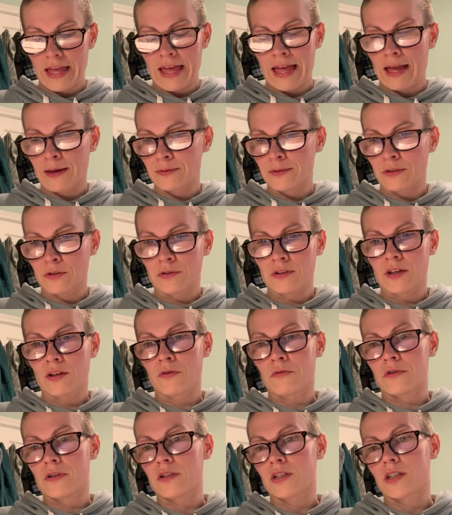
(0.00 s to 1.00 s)
absolutely
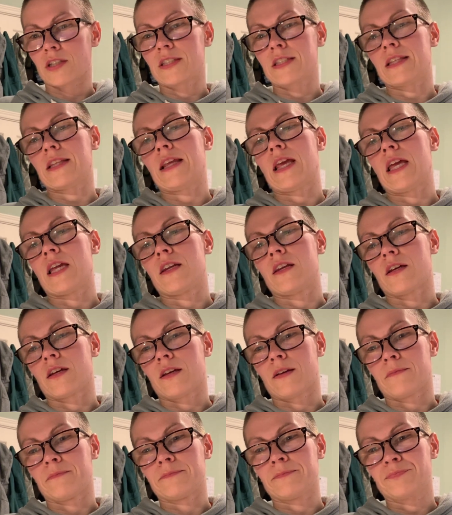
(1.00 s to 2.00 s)
gorgeous,
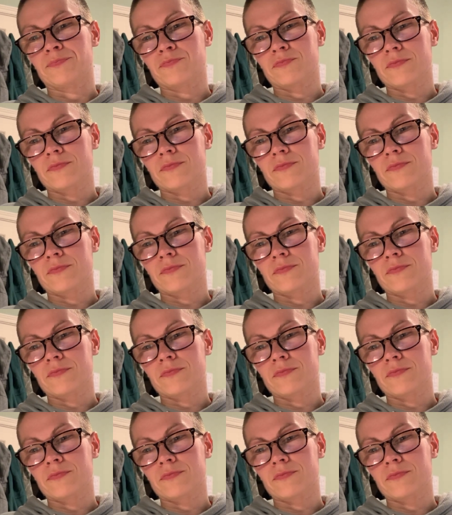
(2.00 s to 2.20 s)
and